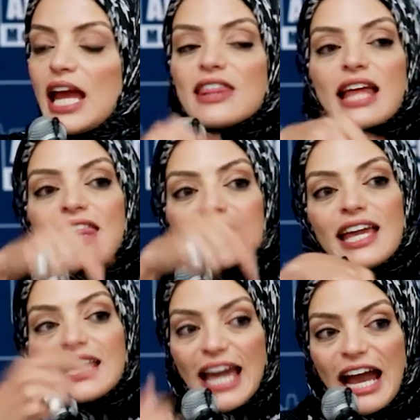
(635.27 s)
And that
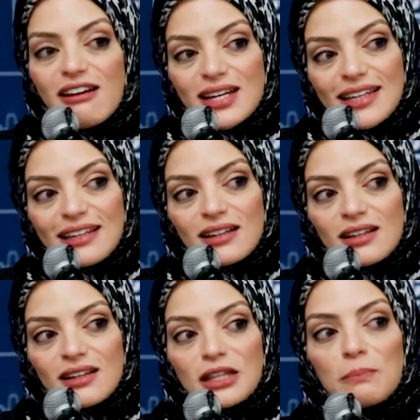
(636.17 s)
they carry
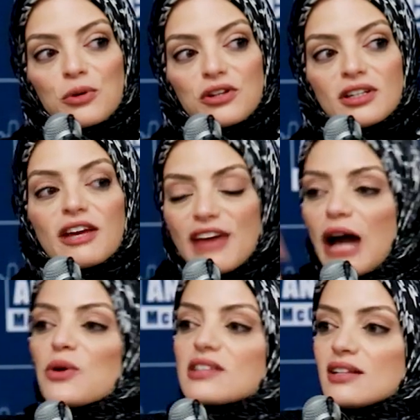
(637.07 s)
the burden of
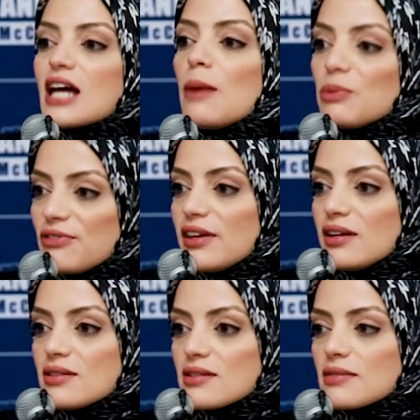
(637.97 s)
ours on top of
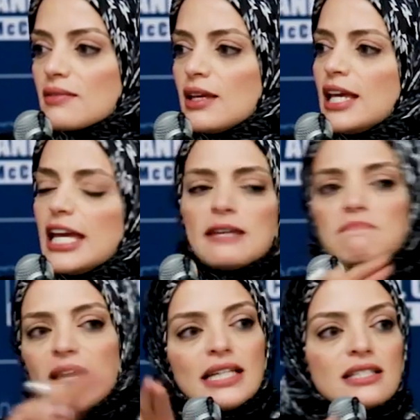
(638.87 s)
theirs in
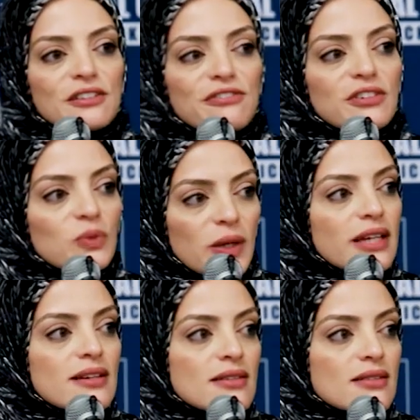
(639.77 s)
many different
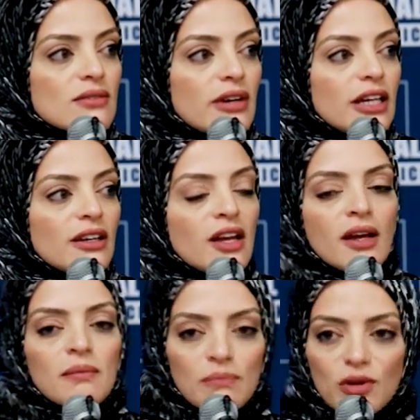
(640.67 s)
ways, right?
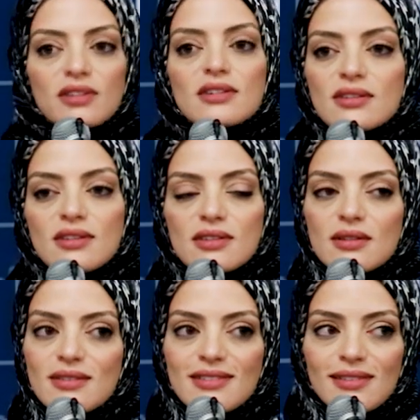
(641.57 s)
Brothers and
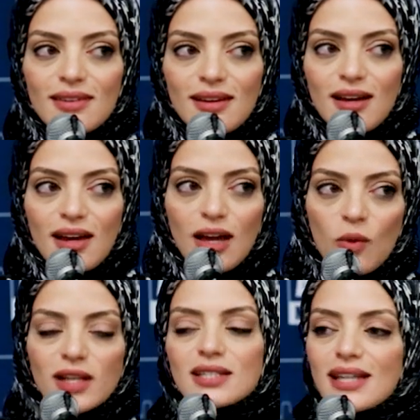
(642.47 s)
sisters, I
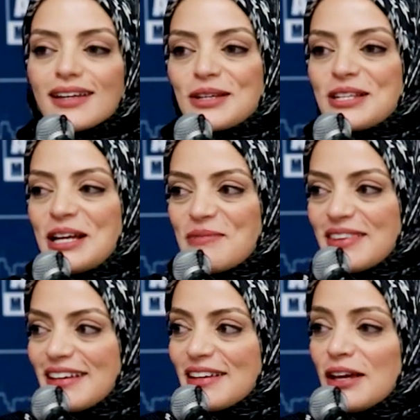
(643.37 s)
want to tell you
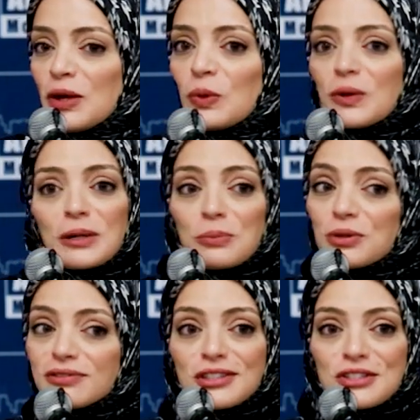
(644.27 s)
something. We're a
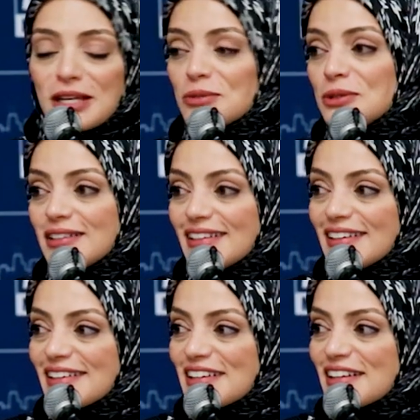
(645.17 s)
privileged
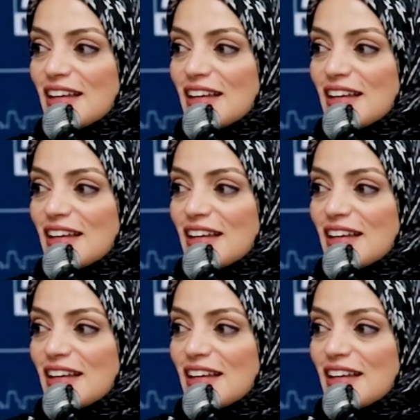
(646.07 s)
community.